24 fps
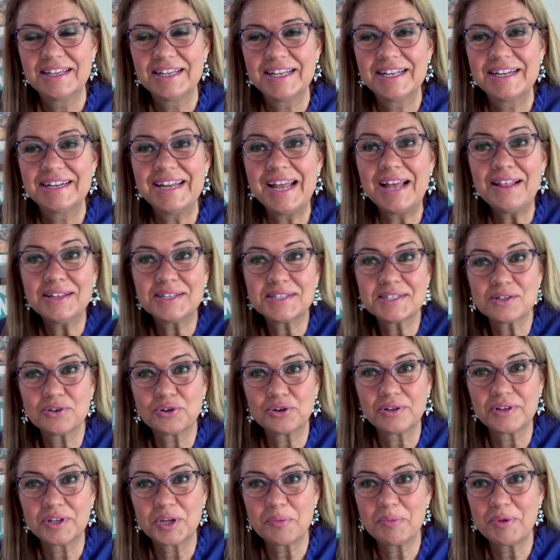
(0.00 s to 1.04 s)
Now let's learn
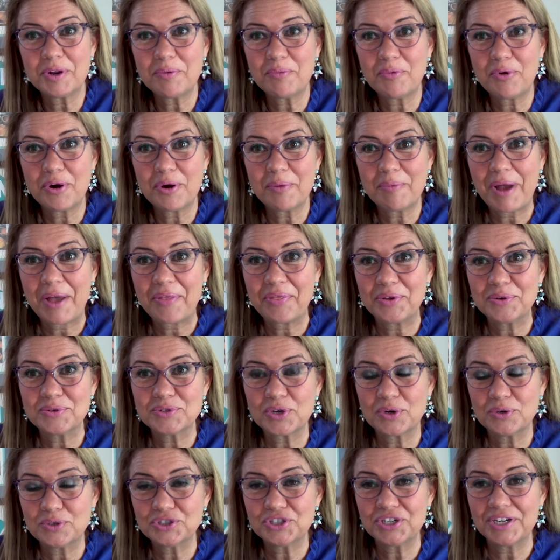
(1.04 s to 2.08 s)
a little bit more about those
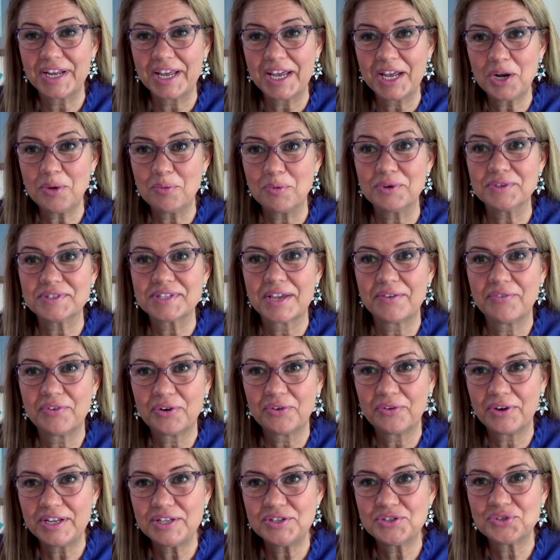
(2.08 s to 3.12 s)
ocean animals. I have a
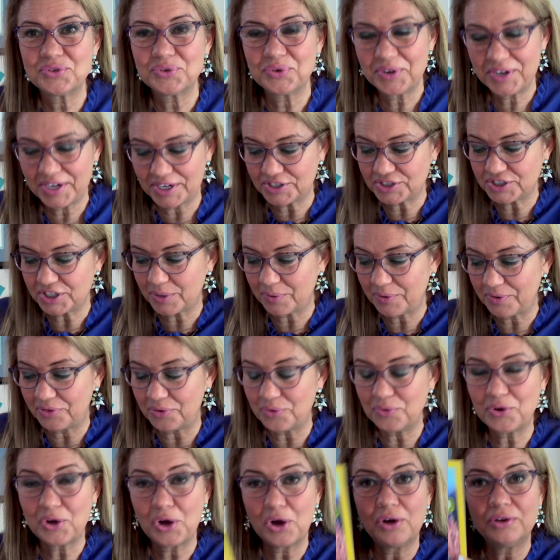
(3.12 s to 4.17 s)
great story to share with you
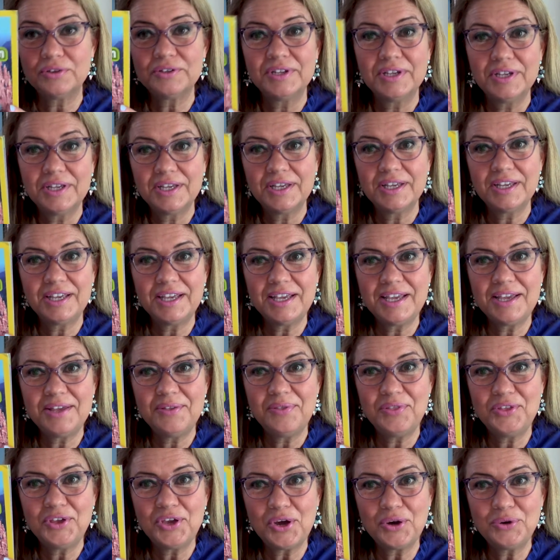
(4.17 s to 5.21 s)
called In
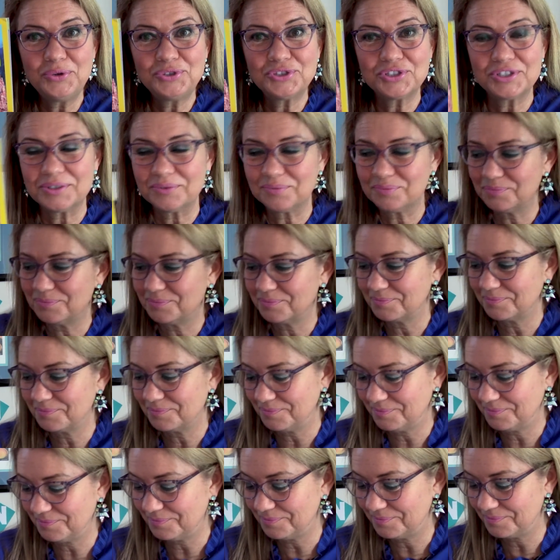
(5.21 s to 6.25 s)
the Ocean.
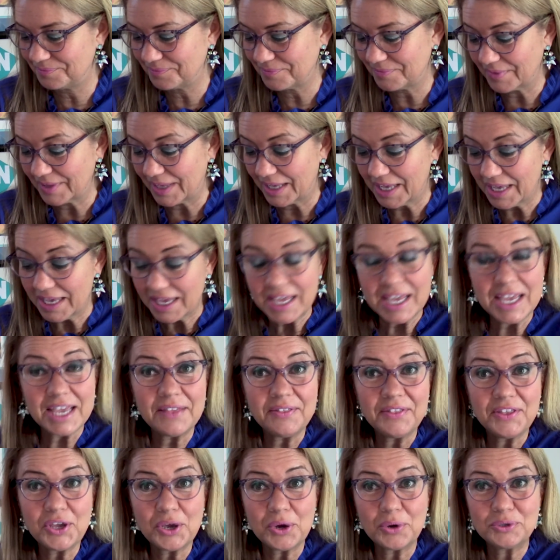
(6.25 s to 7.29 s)
In
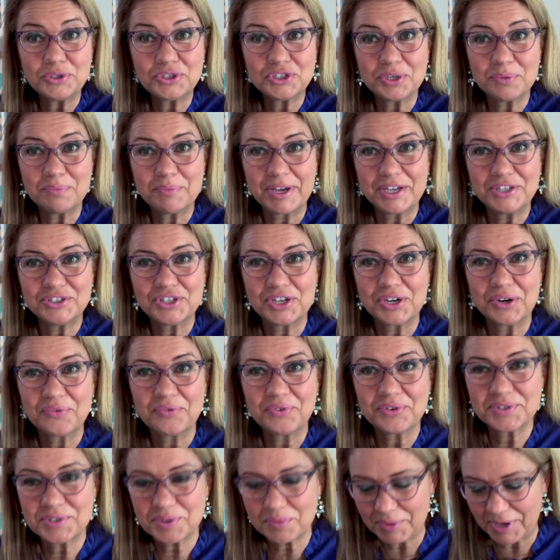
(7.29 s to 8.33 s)
the Ocean by Jennifer
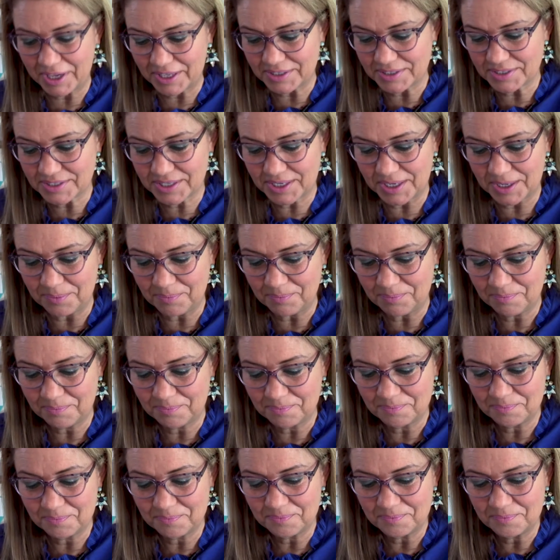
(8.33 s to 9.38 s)
Smansky.
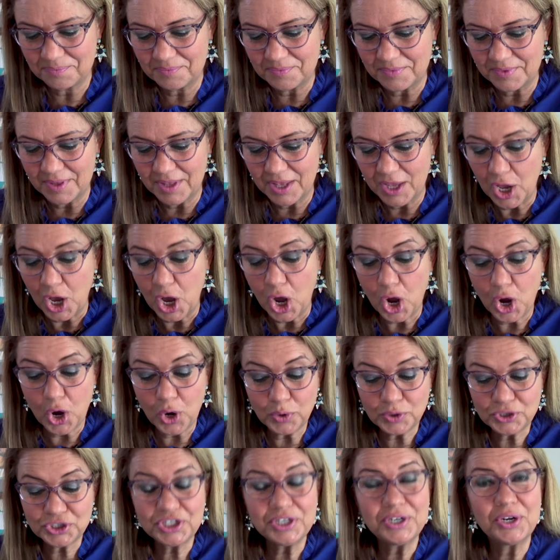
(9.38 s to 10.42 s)

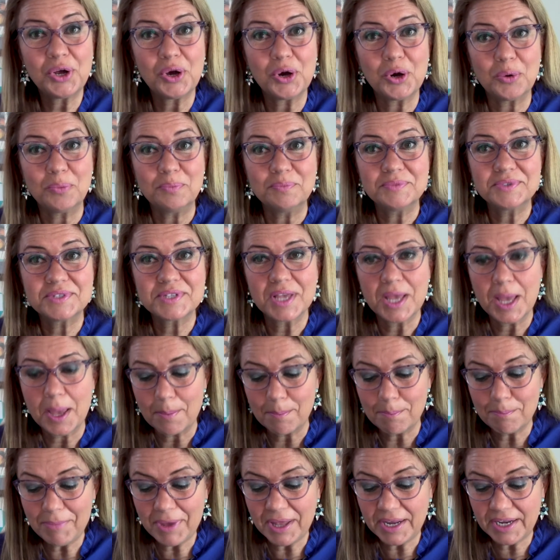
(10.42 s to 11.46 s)
Ocean homes.
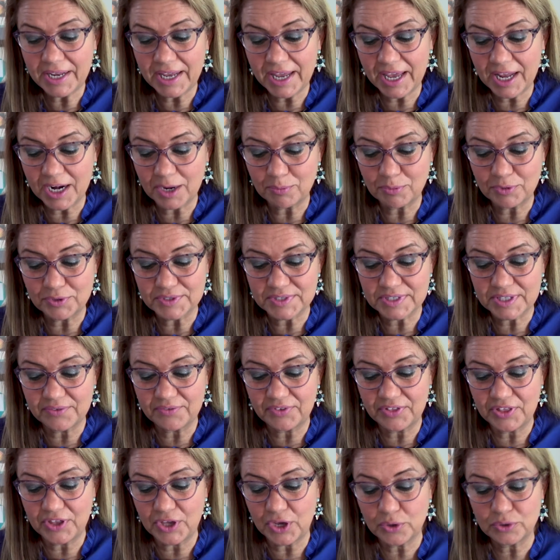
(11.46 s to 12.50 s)
Many animals live
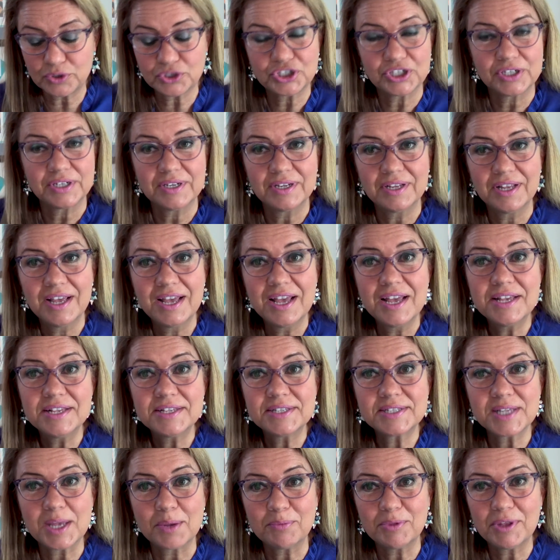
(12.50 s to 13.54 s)
in the ocean.
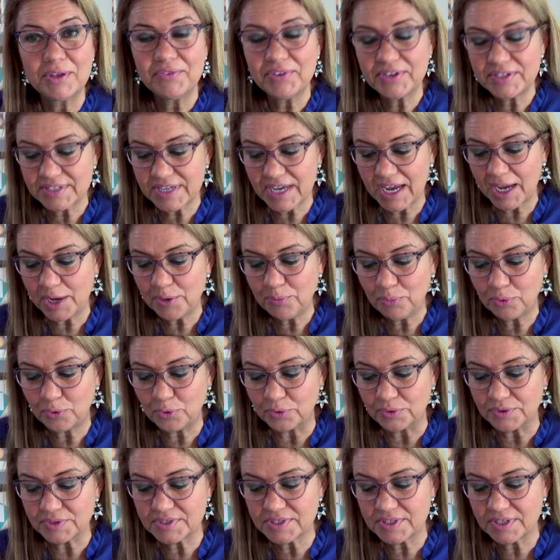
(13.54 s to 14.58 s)
Some live in tide
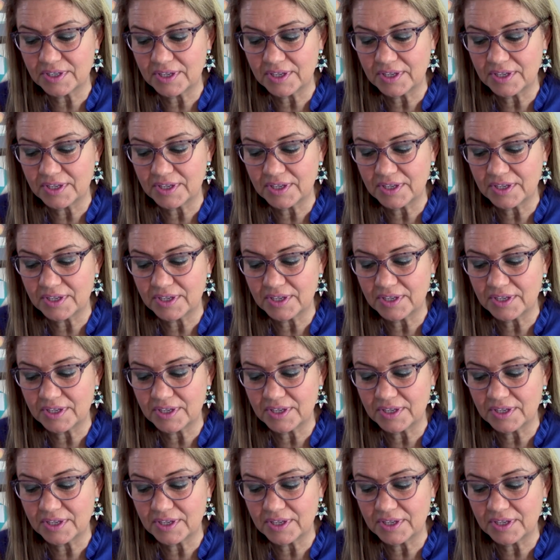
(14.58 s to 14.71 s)
pools.